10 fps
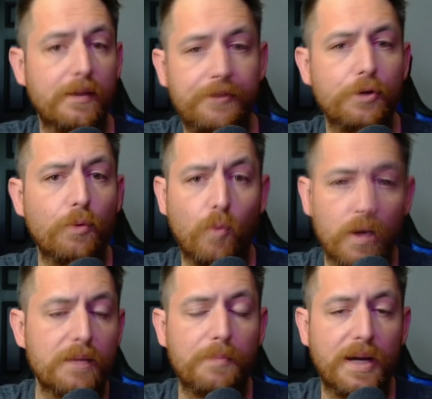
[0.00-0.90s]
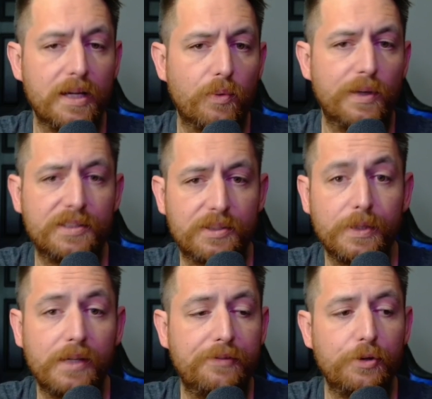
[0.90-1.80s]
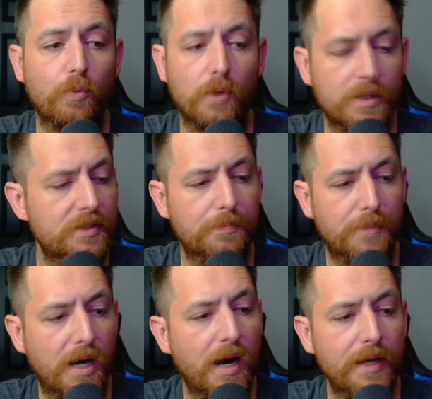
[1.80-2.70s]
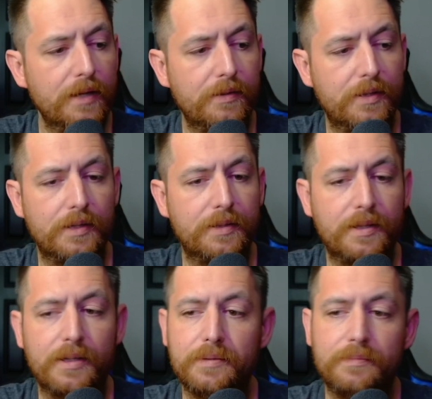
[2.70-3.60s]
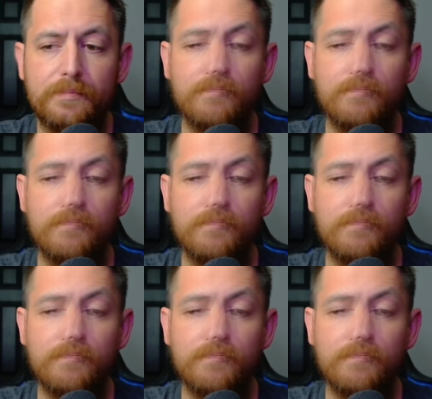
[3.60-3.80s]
If you want to buy a Quest 3, if you want to buy the